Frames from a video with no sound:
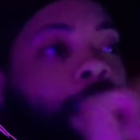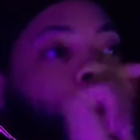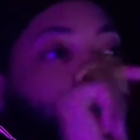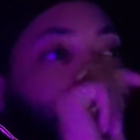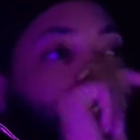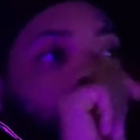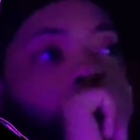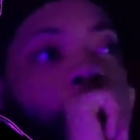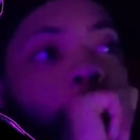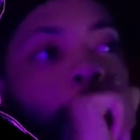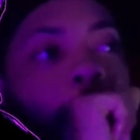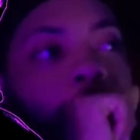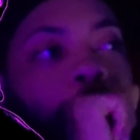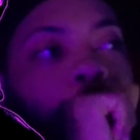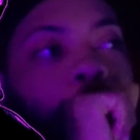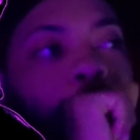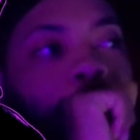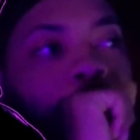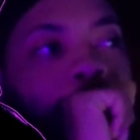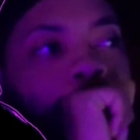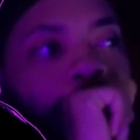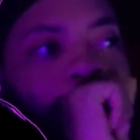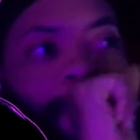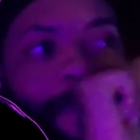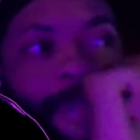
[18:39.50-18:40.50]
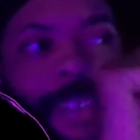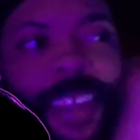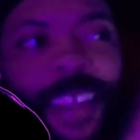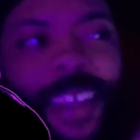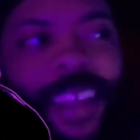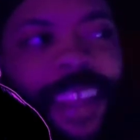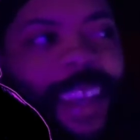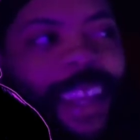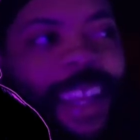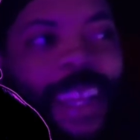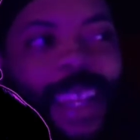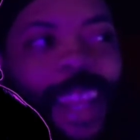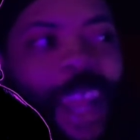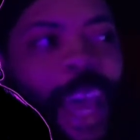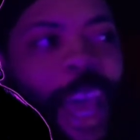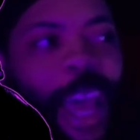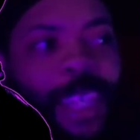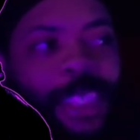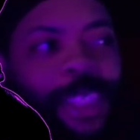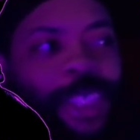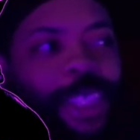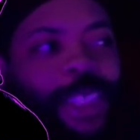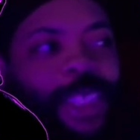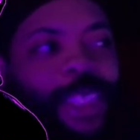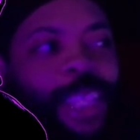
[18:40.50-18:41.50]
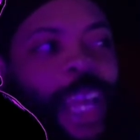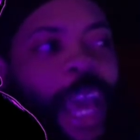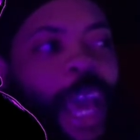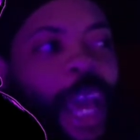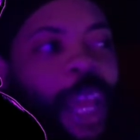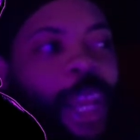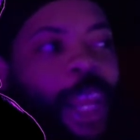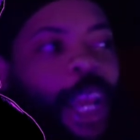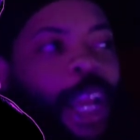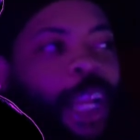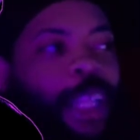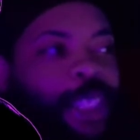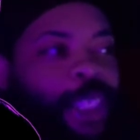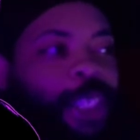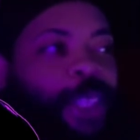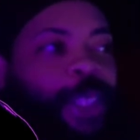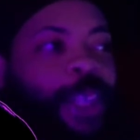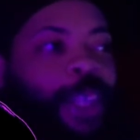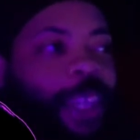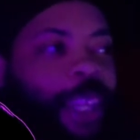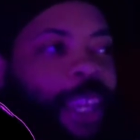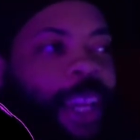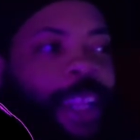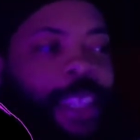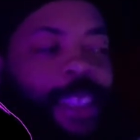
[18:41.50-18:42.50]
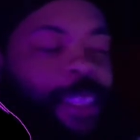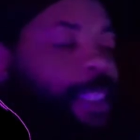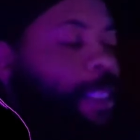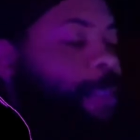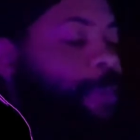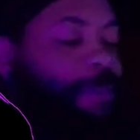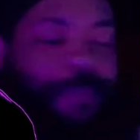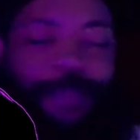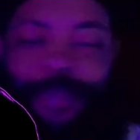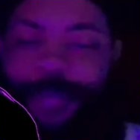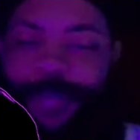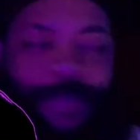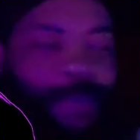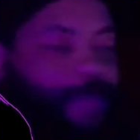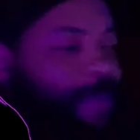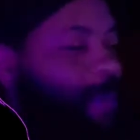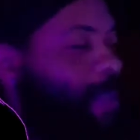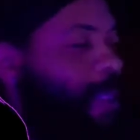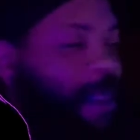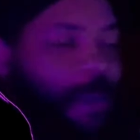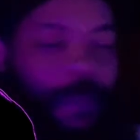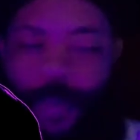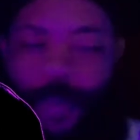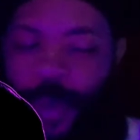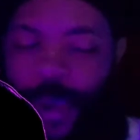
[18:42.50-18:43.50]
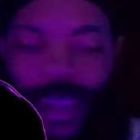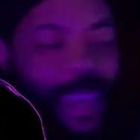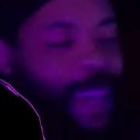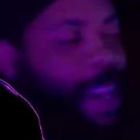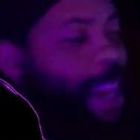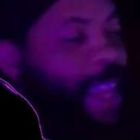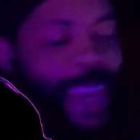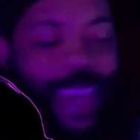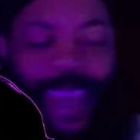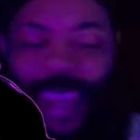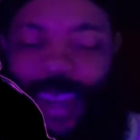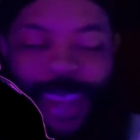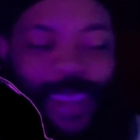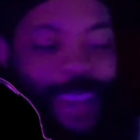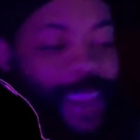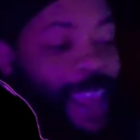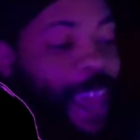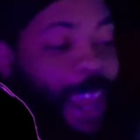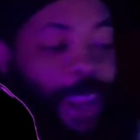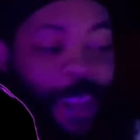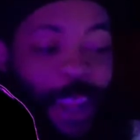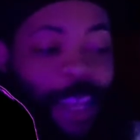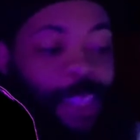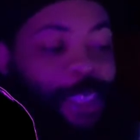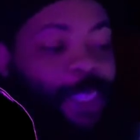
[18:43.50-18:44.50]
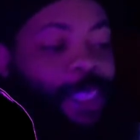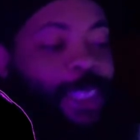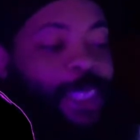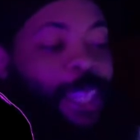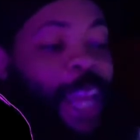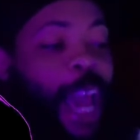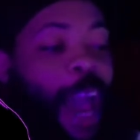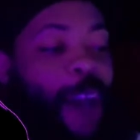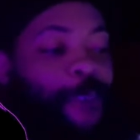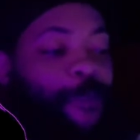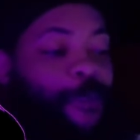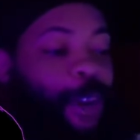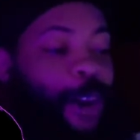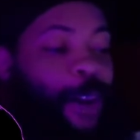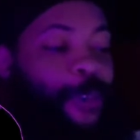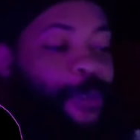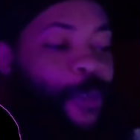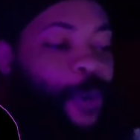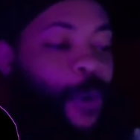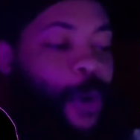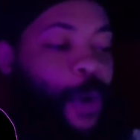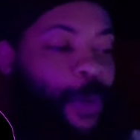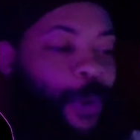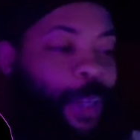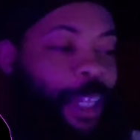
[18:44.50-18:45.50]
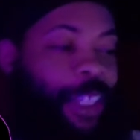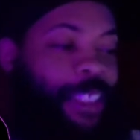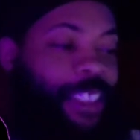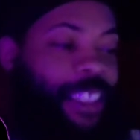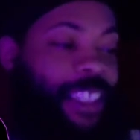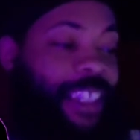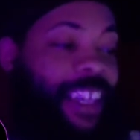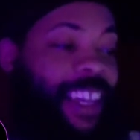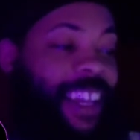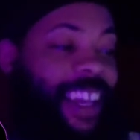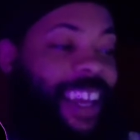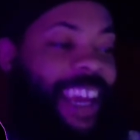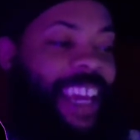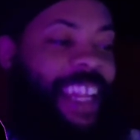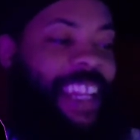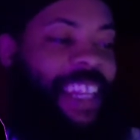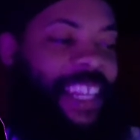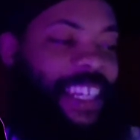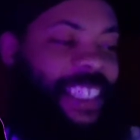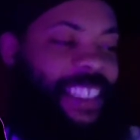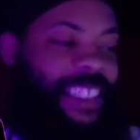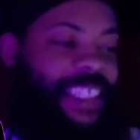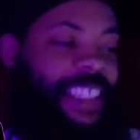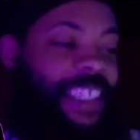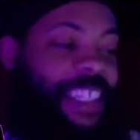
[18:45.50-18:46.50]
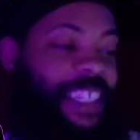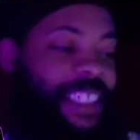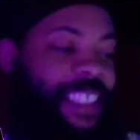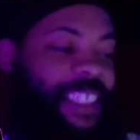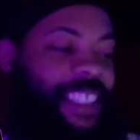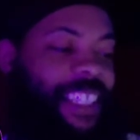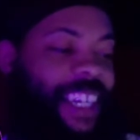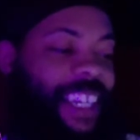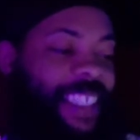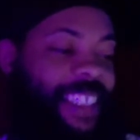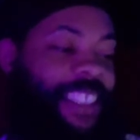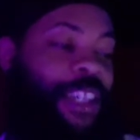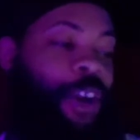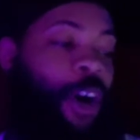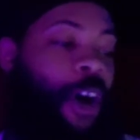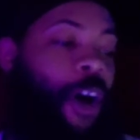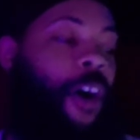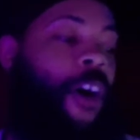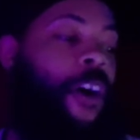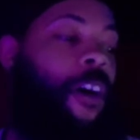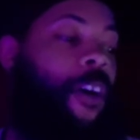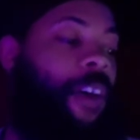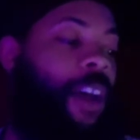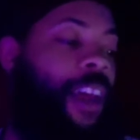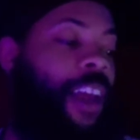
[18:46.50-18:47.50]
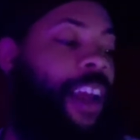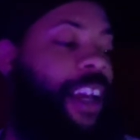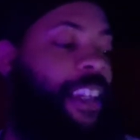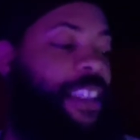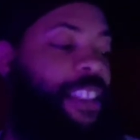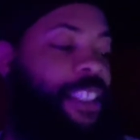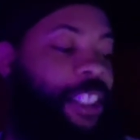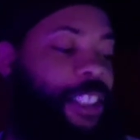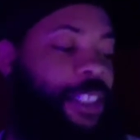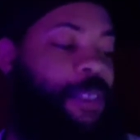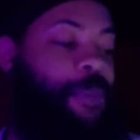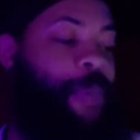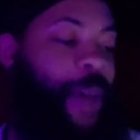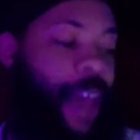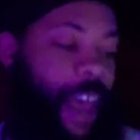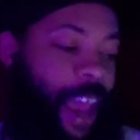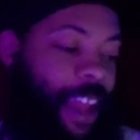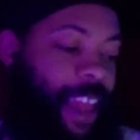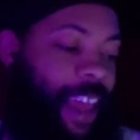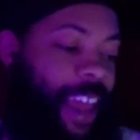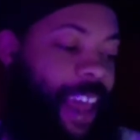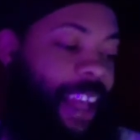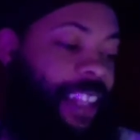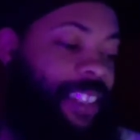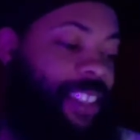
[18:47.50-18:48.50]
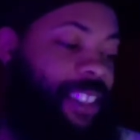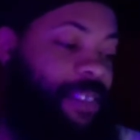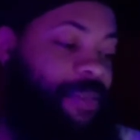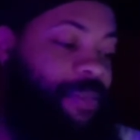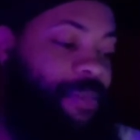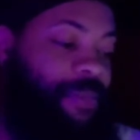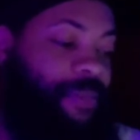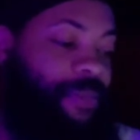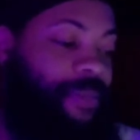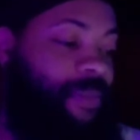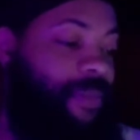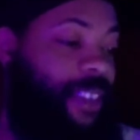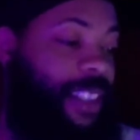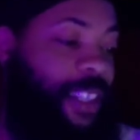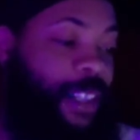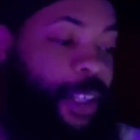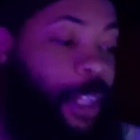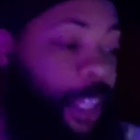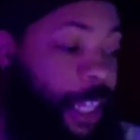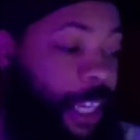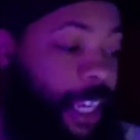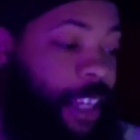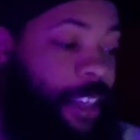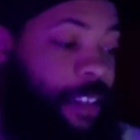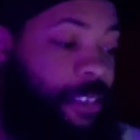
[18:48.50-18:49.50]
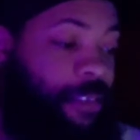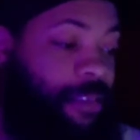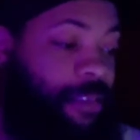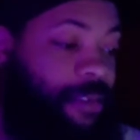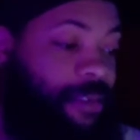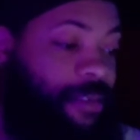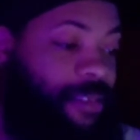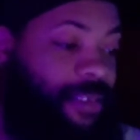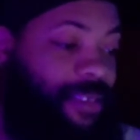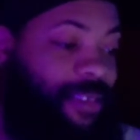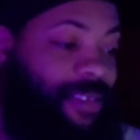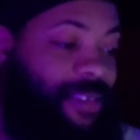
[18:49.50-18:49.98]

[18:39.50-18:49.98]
I was like, she's down there and she look innocent. But then, she's down there for a reason. And this look says it all. She's a badass. Clean